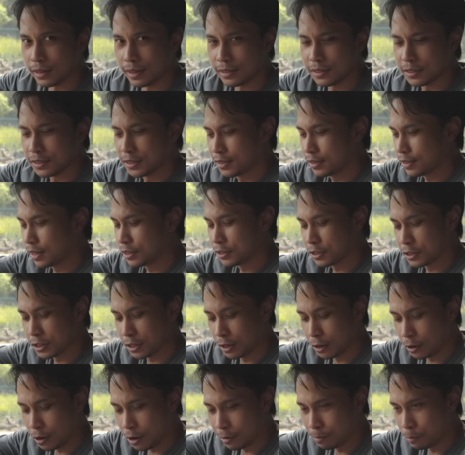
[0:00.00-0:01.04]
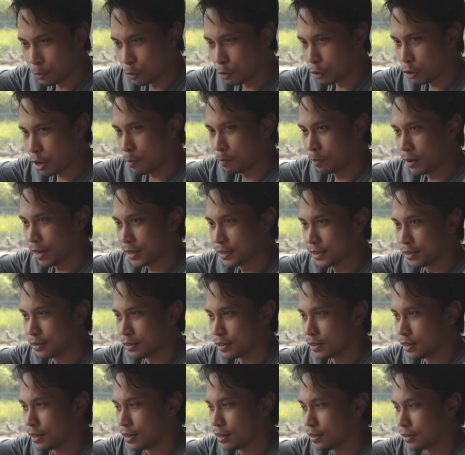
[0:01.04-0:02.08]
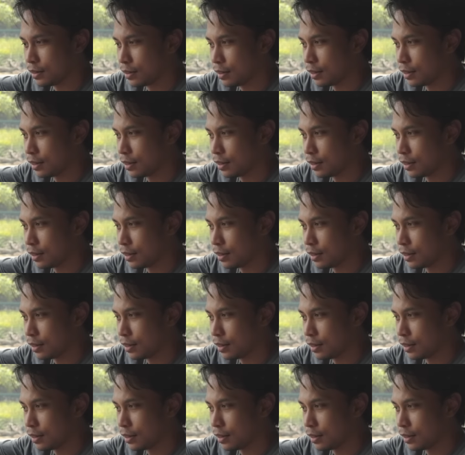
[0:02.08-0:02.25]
That's just, that's just a lot more complexity than